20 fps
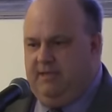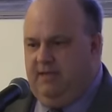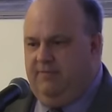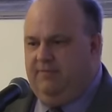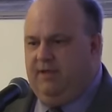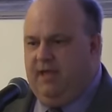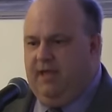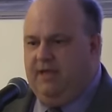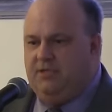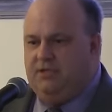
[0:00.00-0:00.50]

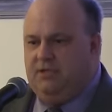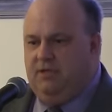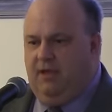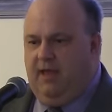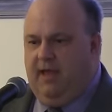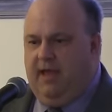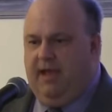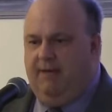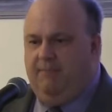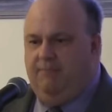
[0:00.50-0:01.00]

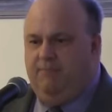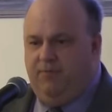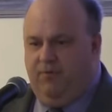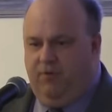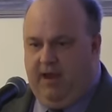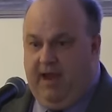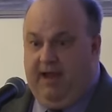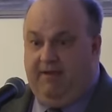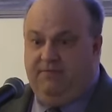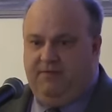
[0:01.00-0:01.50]
Identification Lab
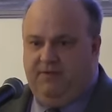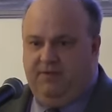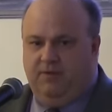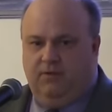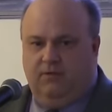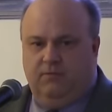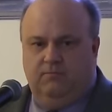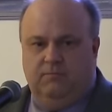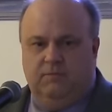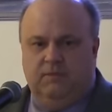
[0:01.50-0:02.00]
for
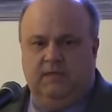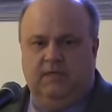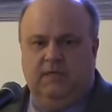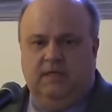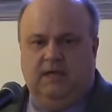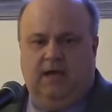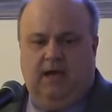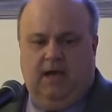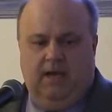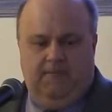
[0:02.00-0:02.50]
AFDIL.
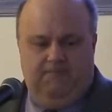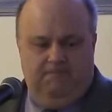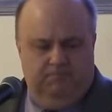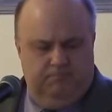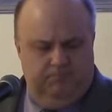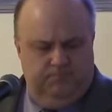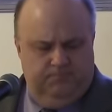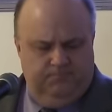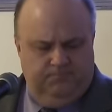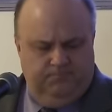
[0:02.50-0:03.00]

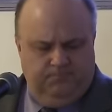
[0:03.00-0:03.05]
Um,